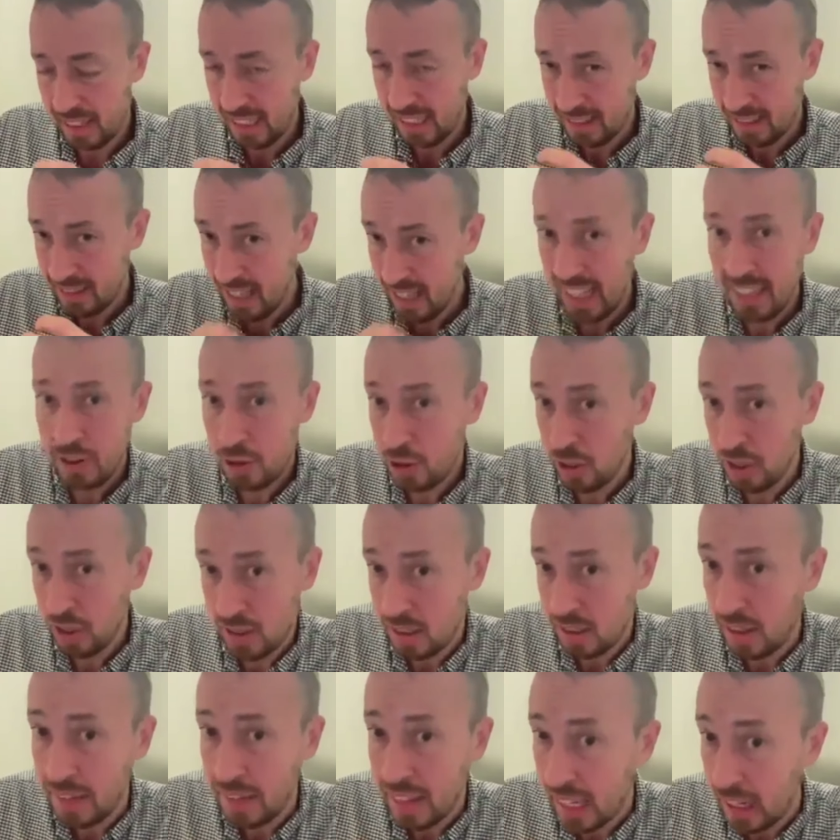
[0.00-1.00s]
is not
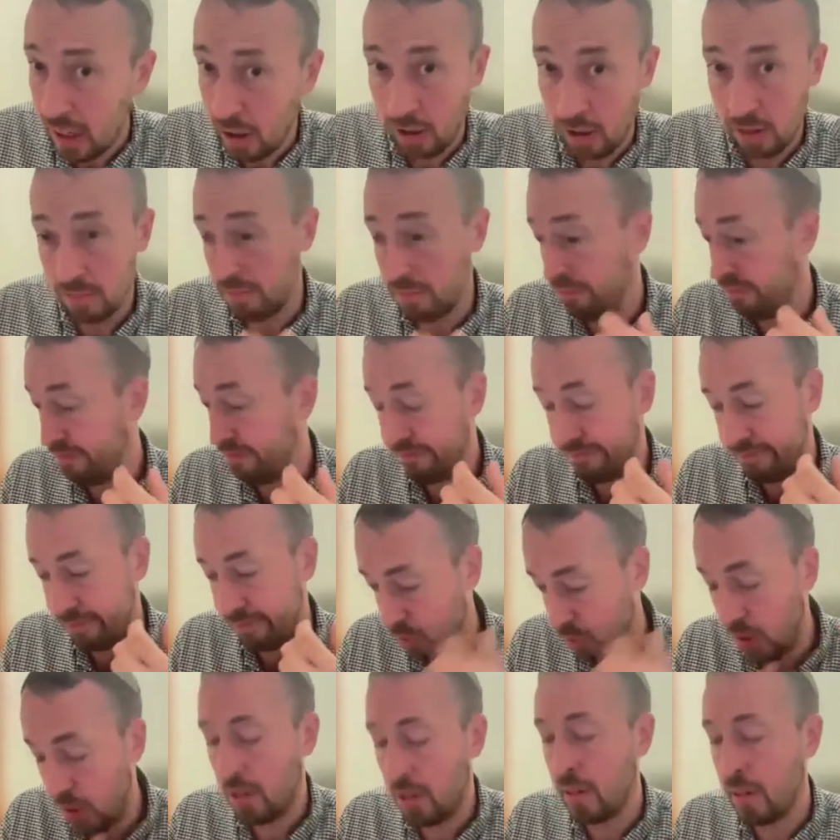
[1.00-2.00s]
just that they are
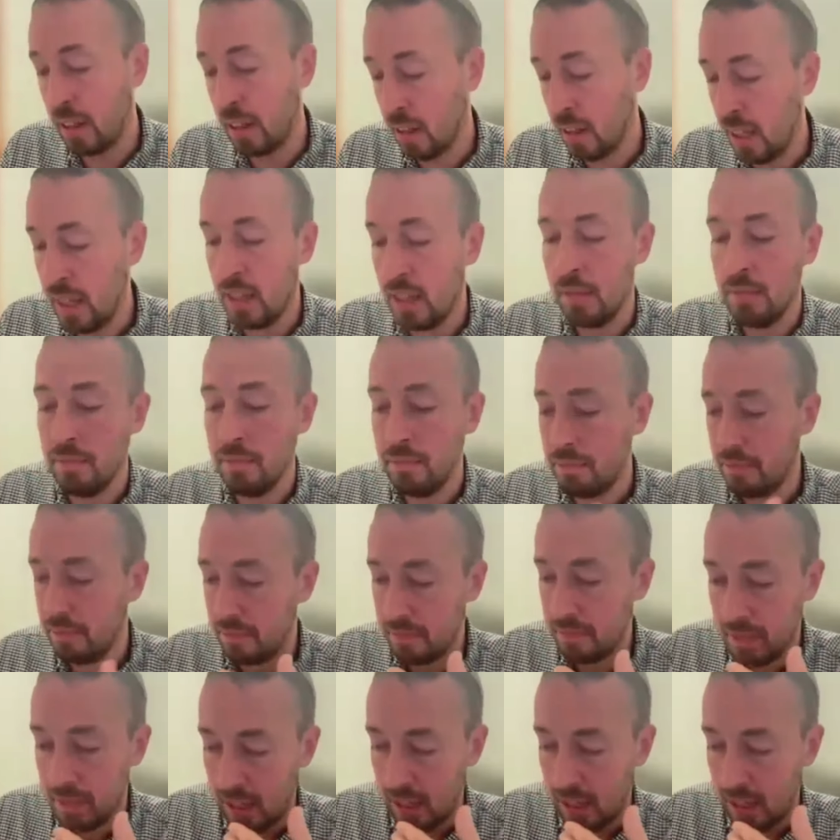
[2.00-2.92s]
slaughtering a lamb